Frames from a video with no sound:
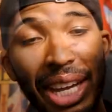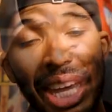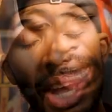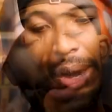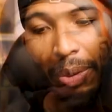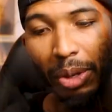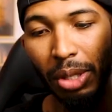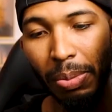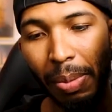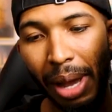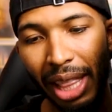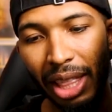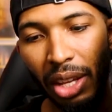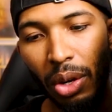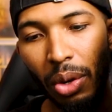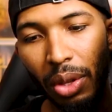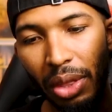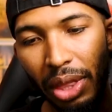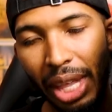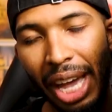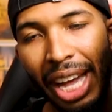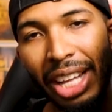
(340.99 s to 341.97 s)
That was my
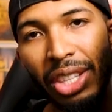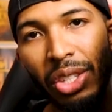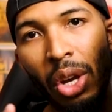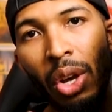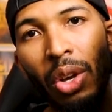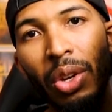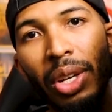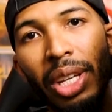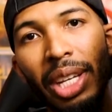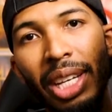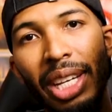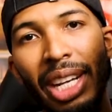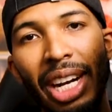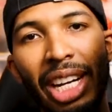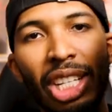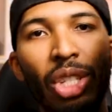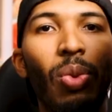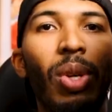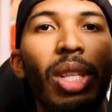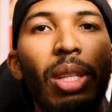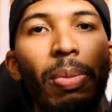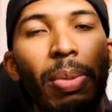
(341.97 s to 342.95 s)
little thoughts on it, and I
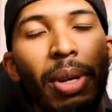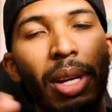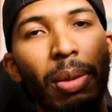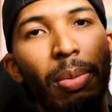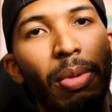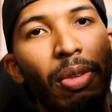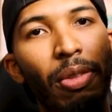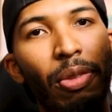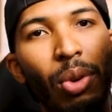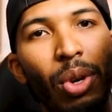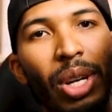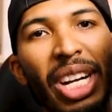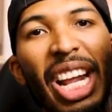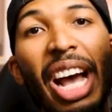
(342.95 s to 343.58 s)
just wanted to put it before.